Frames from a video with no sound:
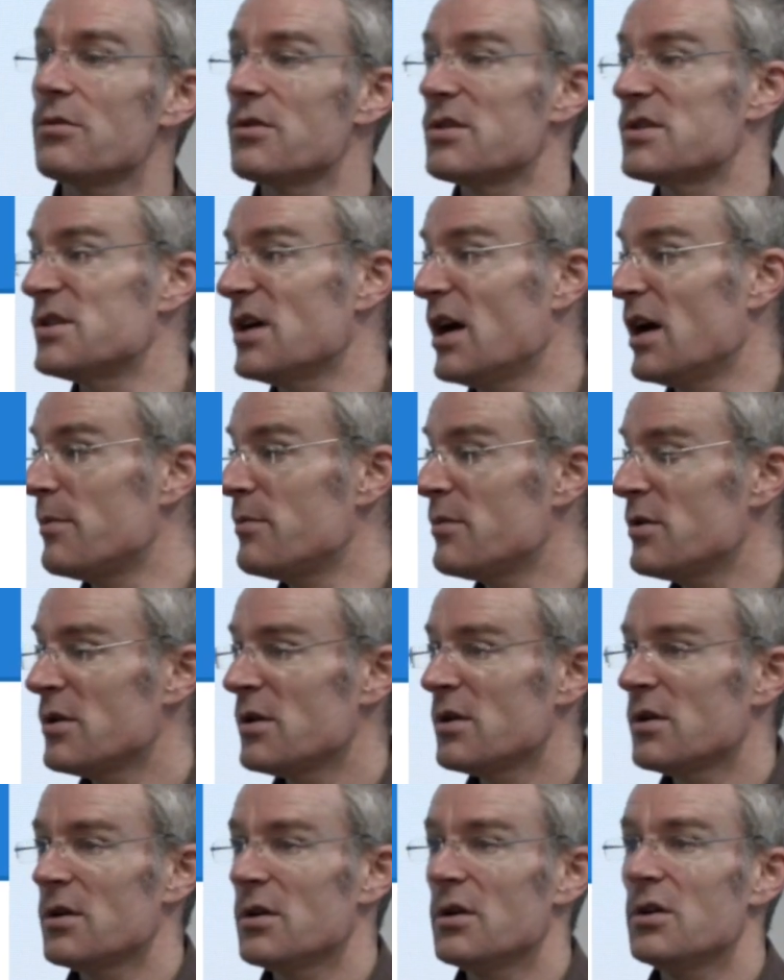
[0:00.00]
all the time,
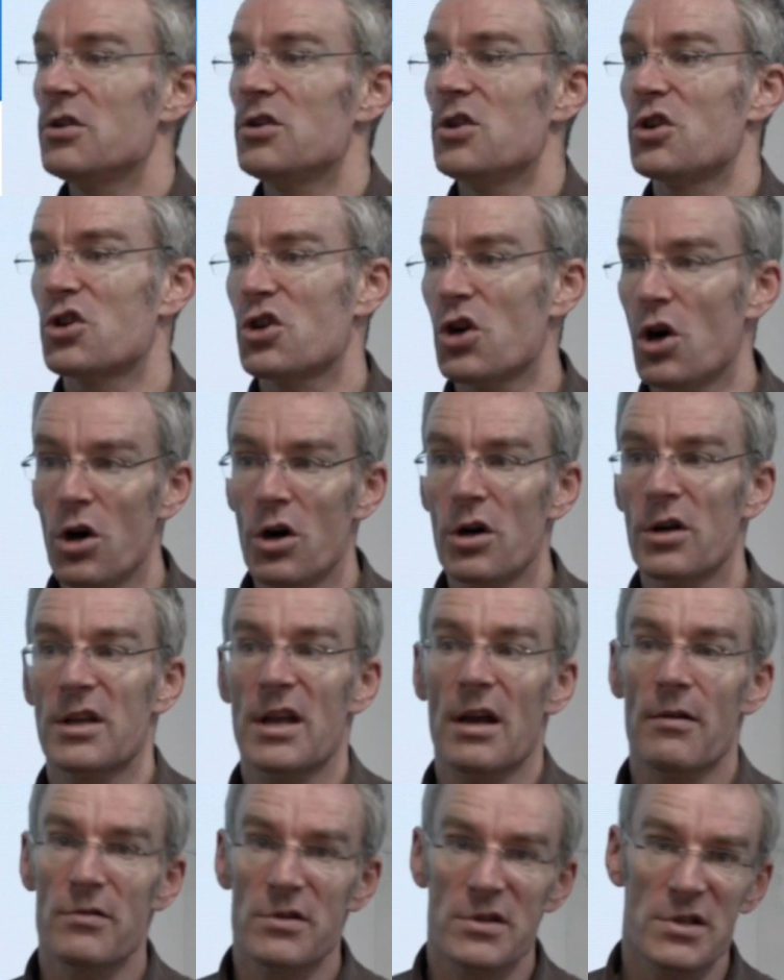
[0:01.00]
you can't
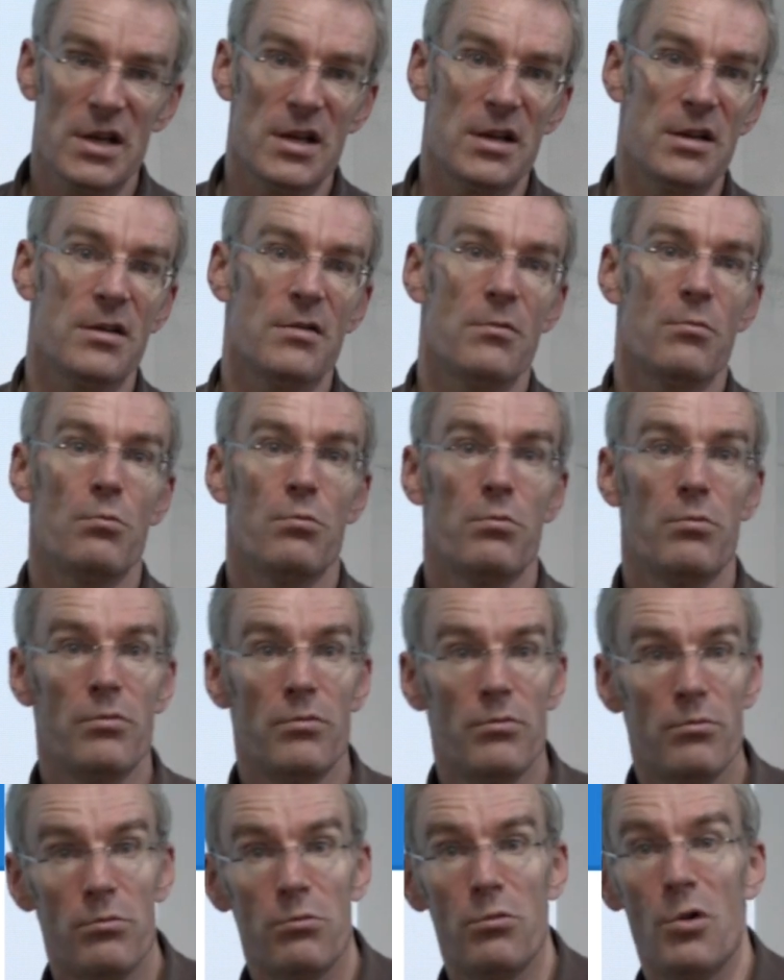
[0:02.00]
guarantee
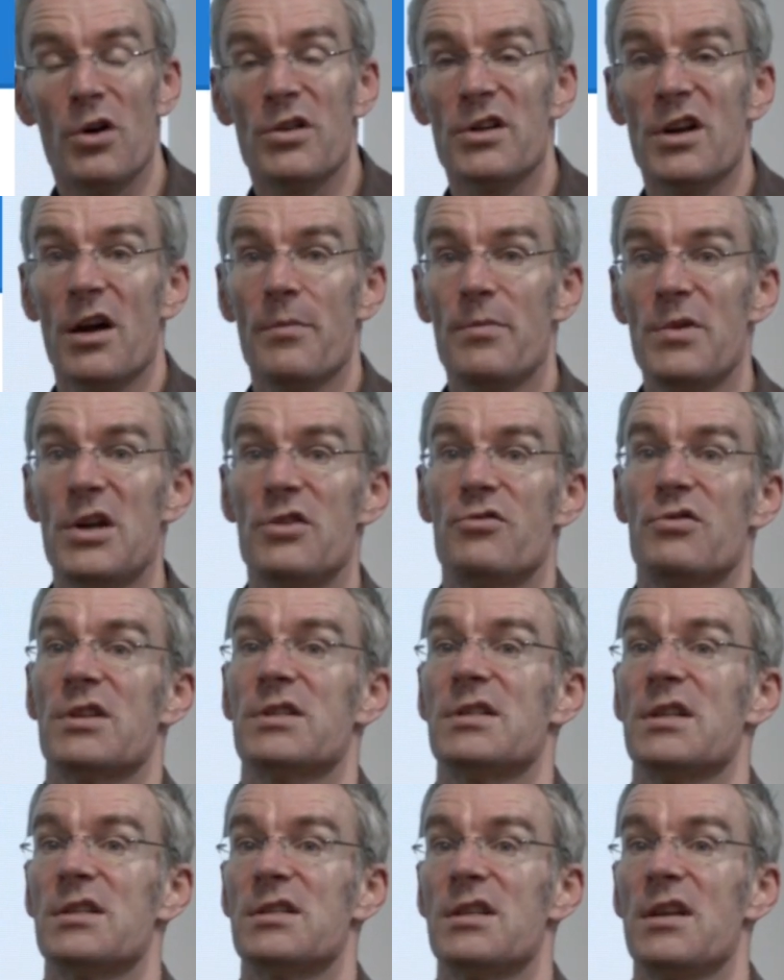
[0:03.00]
what the IP
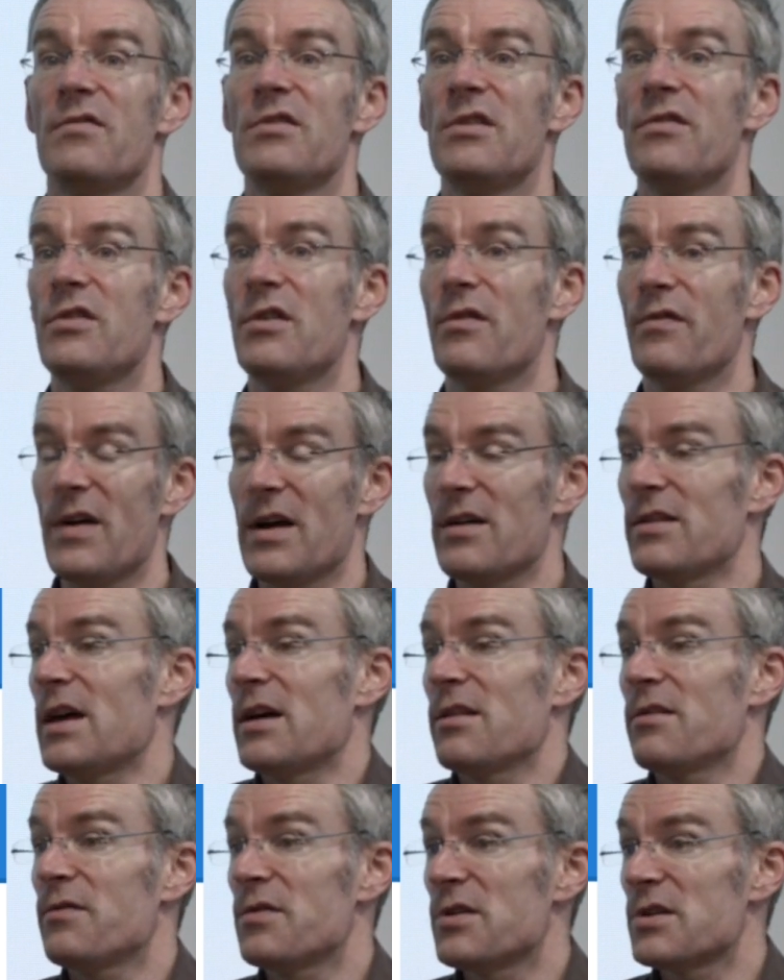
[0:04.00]
address is, even if you found out
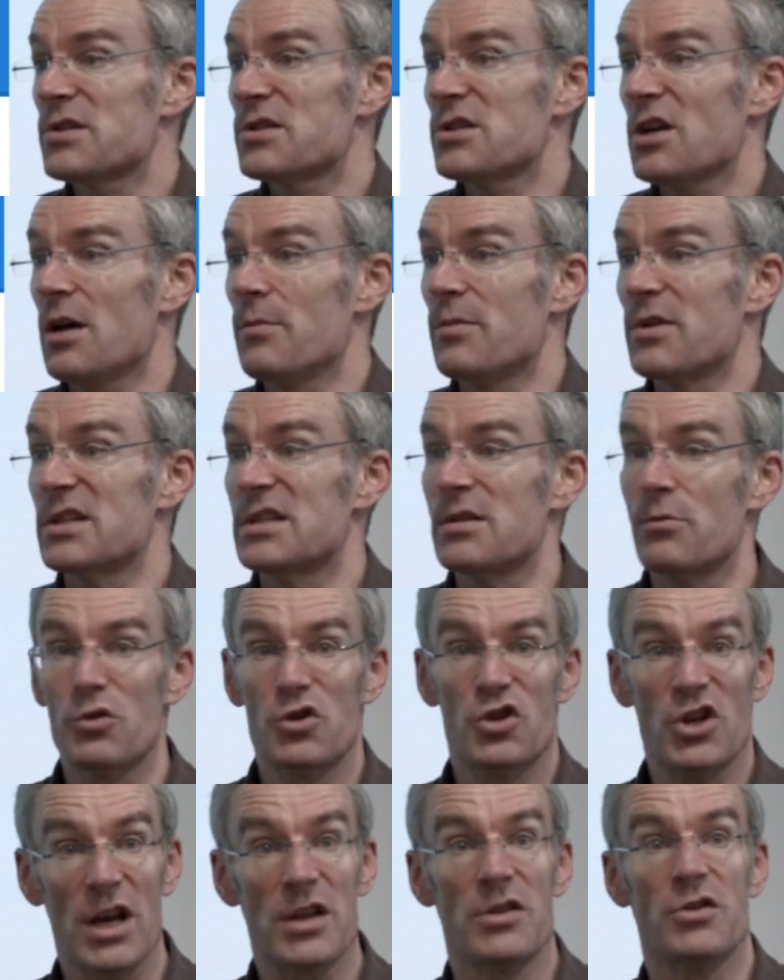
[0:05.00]
the first time, because it will
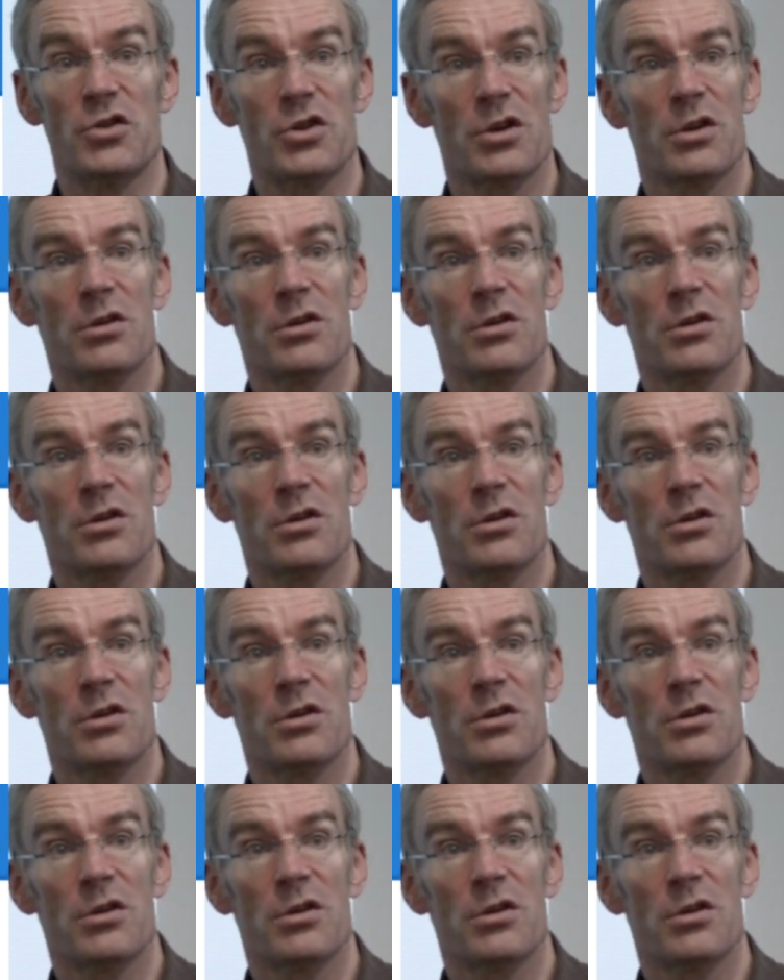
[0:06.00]
change